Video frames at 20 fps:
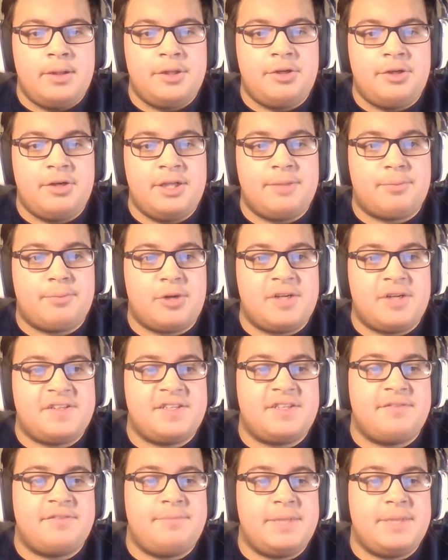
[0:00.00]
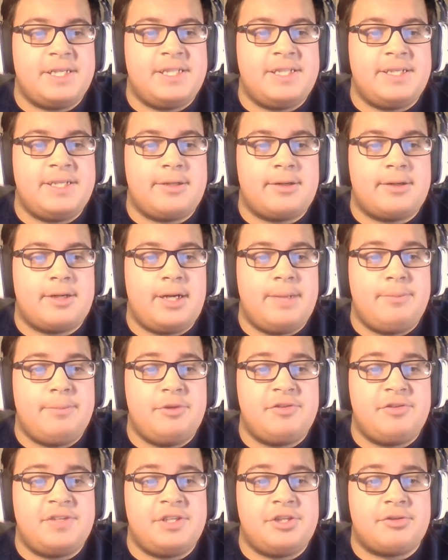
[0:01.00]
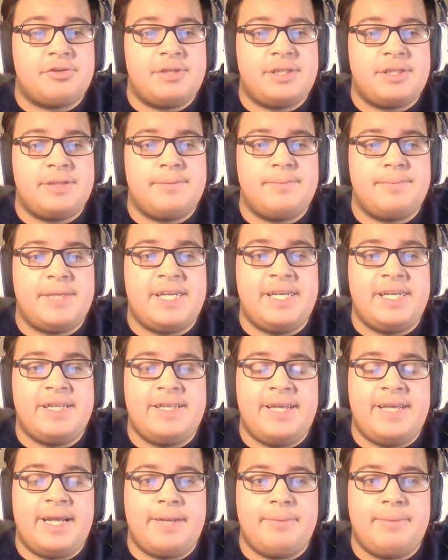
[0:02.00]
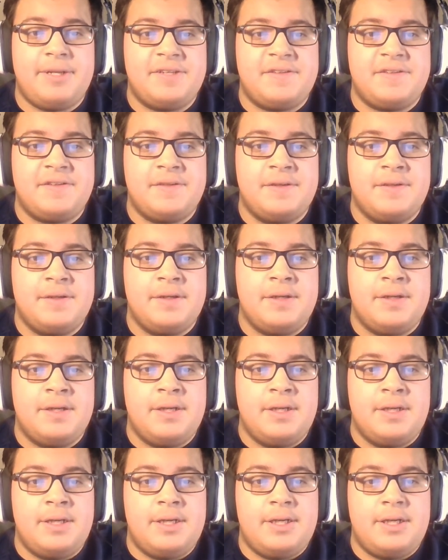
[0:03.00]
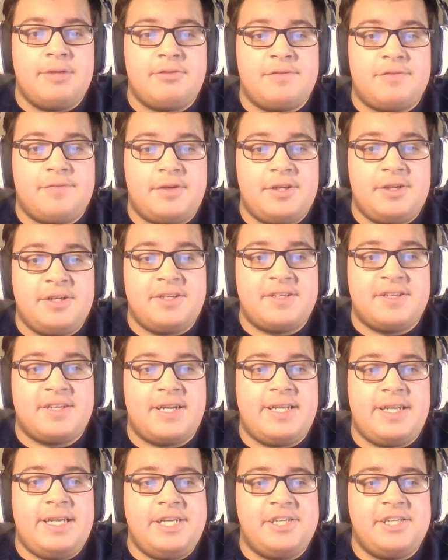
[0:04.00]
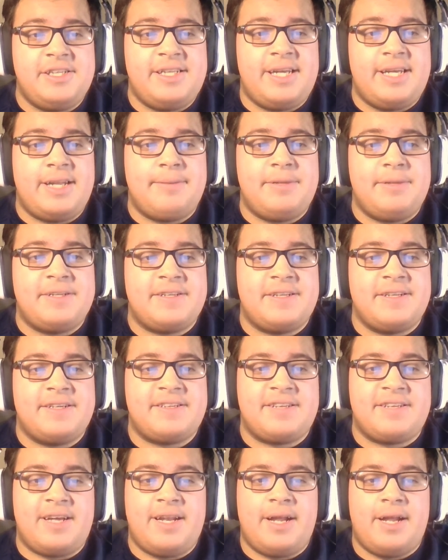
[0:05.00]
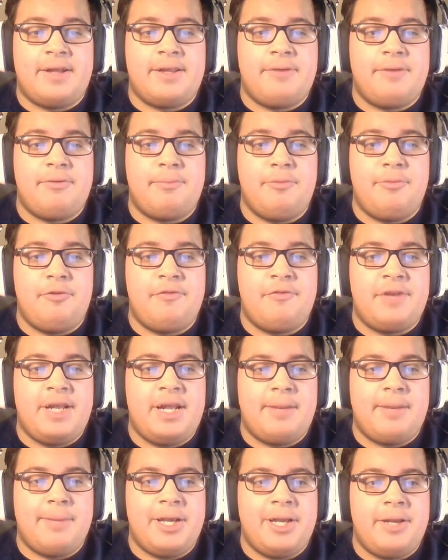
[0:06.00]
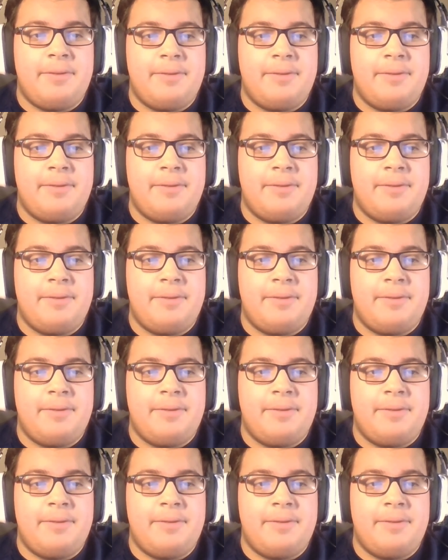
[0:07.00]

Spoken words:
During the process of making the art, I most enjoyed making the enemies. It was fun to design each of the enemies and decide how they would move and animate.